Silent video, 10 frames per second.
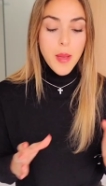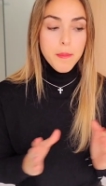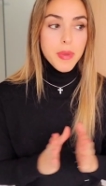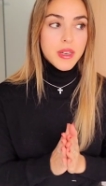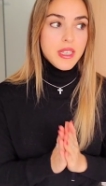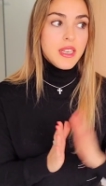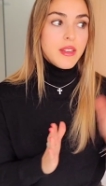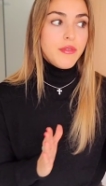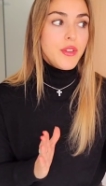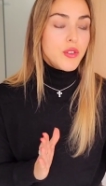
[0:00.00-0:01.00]
but in the
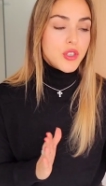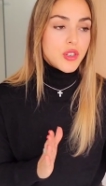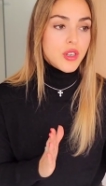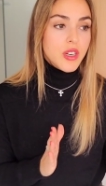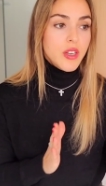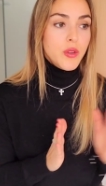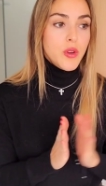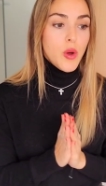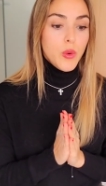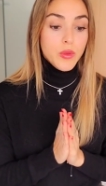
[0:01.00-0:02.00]
future you
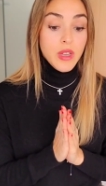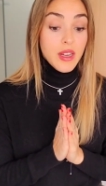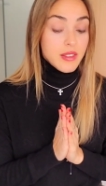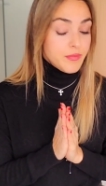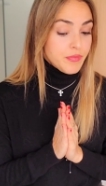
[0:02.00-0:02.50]
know that